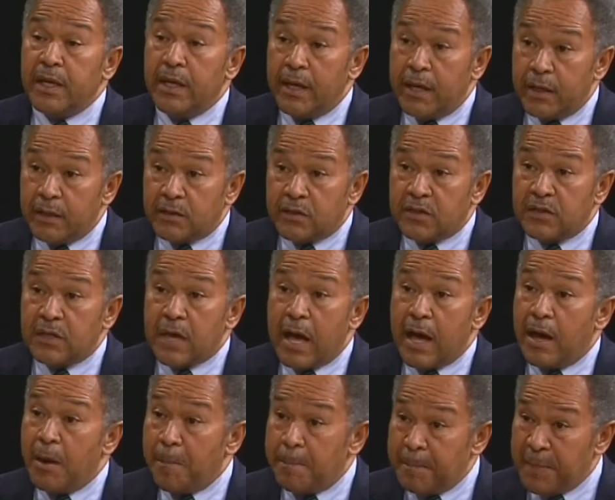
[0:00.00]
its
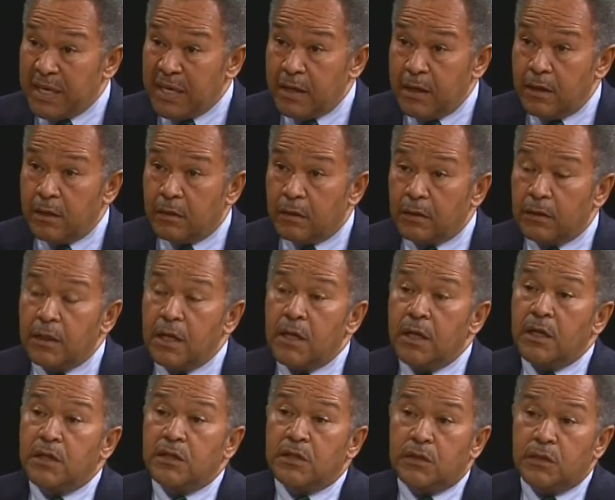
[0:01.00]
appeal
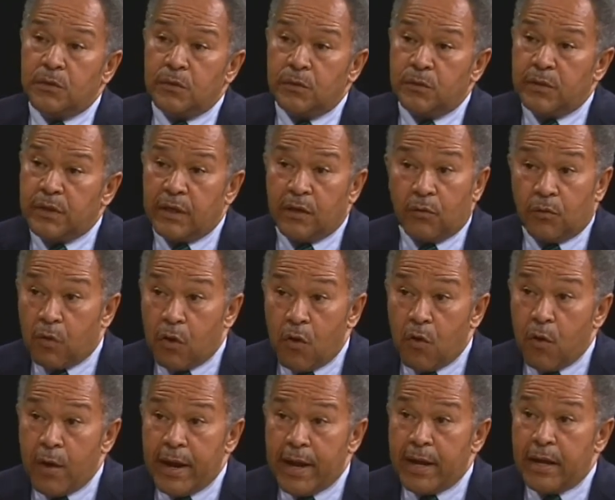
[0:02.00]
to the
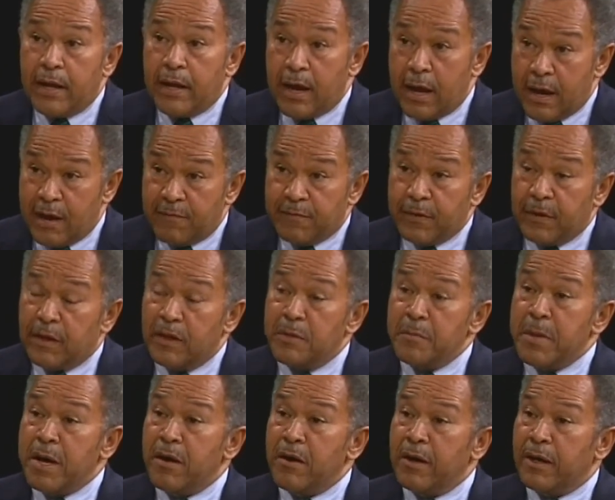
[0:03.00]
growing African
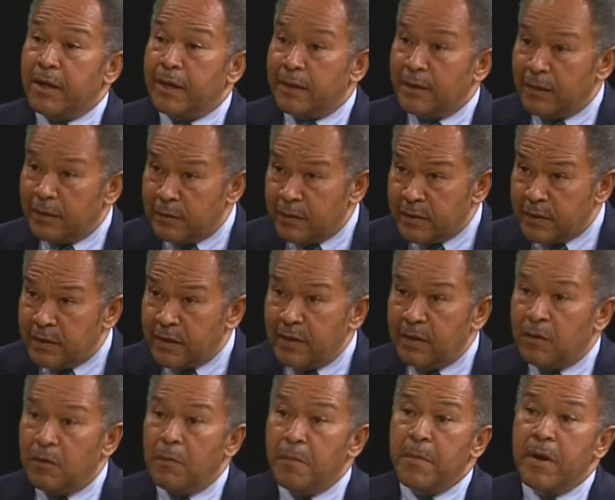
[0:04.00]
American and
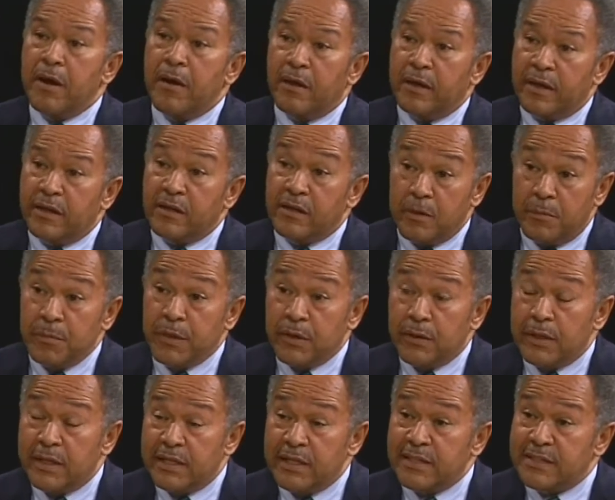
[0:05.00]
Latino American
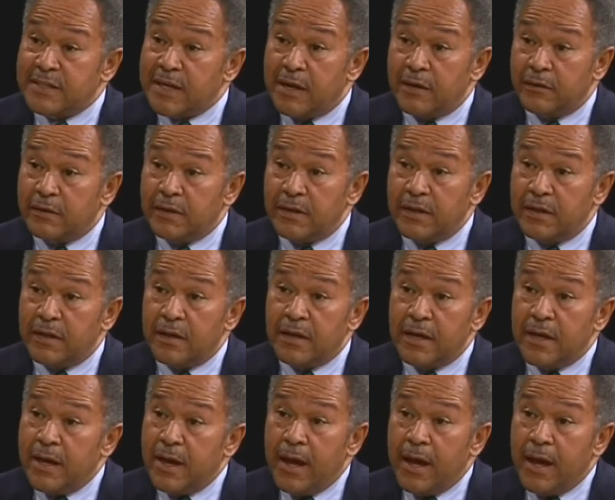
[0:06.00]
communities out there.